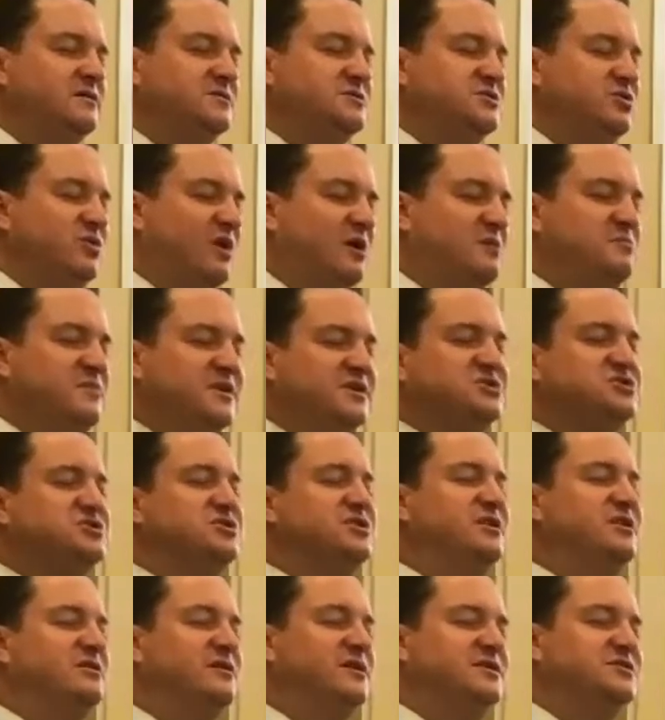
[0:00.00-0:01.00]
to our
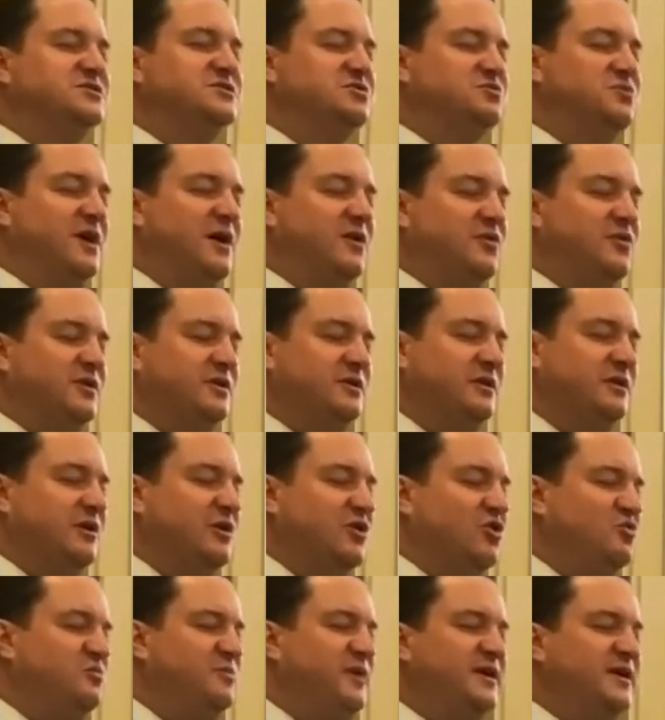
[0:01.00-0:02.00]
missionaries around the
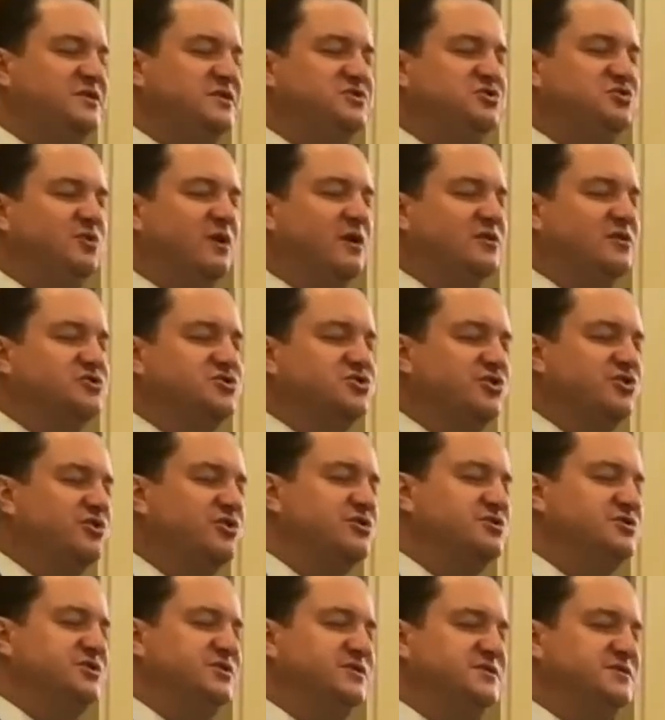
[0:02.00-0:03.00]
globe, and to our
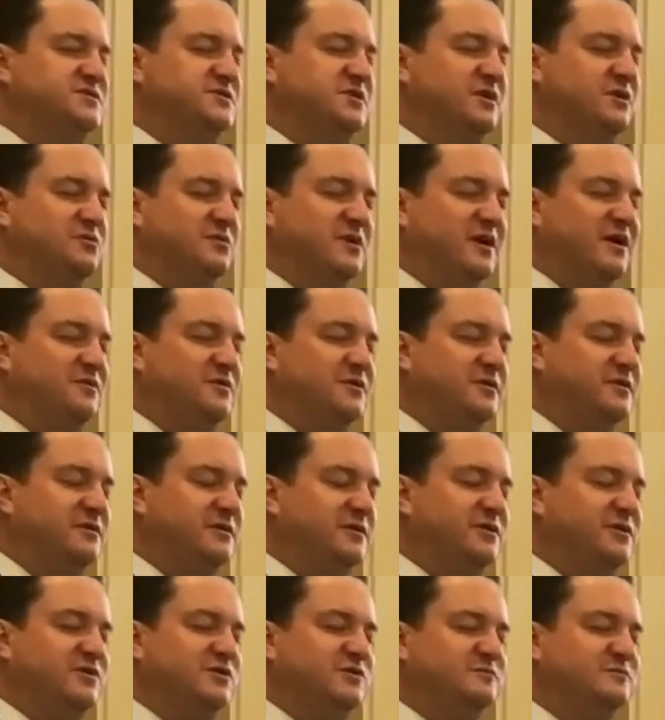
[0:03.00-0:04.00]
churches around the
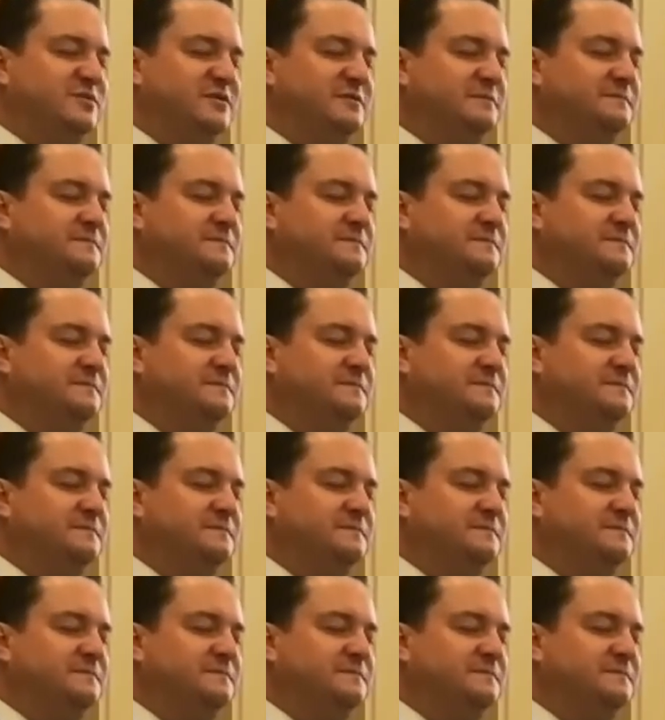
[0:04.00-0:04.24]
globe.